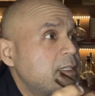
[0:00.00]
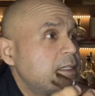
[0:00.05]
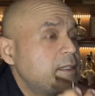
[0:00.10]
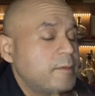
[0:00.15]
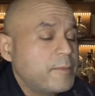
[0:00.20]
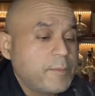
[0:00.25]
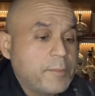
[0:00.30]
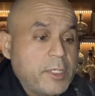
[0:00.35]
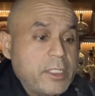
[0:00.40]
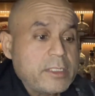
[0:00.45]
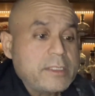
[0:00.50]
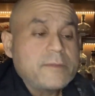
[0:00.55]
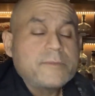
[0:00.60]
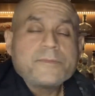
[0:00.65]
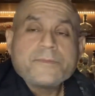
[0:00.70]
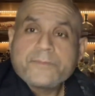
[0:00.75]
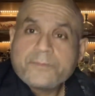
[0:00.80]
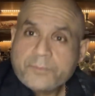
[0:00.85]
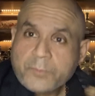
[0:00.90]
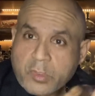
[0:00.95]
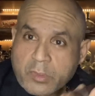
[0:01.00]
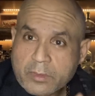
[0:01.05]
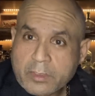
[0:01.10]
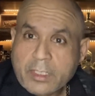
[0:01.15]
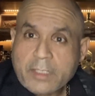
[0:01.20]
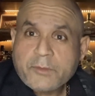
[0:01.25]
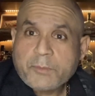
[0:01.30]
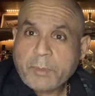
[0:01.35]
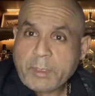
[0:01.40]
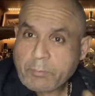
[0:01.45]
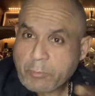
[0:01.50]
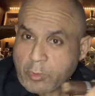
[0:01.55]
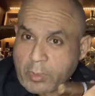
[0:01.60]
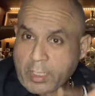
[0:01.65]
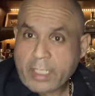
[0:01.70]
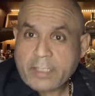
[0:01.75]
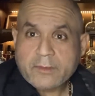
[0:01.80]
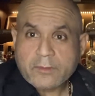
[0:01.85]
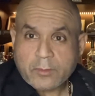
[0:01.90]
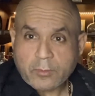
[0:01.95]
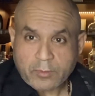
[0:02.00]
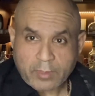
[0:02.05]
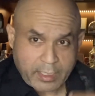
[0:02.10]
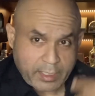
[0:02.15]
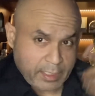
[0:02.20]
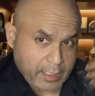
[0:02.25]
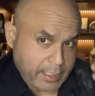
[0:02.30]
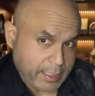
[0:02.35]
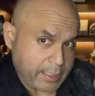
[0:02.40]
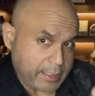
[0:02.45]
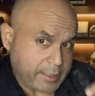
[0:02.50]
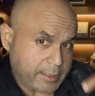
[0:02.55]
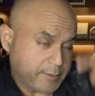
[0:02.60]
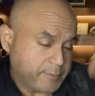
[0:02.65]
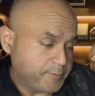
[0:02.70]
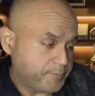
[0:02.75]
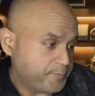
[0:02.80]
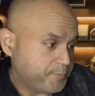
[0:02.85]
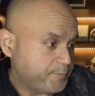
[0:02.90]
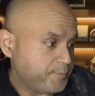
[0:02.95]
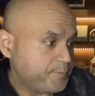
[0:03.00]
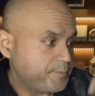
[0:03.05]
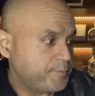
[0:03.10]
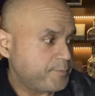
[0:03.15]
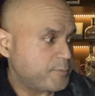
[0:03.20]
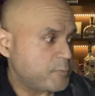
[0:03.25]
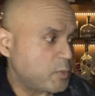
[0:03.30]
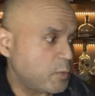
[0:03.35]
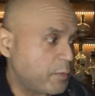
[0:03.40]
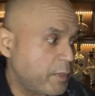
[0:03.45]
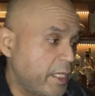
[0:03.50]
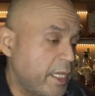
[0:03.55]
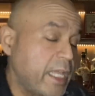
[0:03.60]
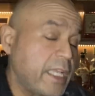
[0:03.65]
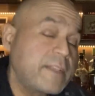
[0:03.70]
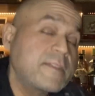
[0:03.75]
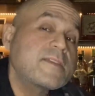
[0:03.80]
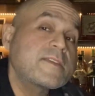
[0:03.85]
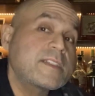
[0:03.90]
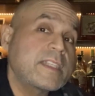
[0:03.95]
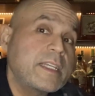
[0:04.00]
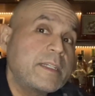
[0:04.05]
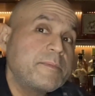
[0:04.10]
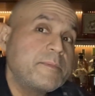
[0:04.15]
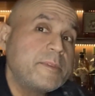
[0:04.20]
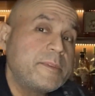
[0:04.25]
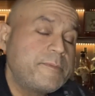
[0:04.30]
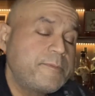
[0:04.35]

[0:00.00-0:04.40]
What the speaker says: But sometimes people like to take it to the next step.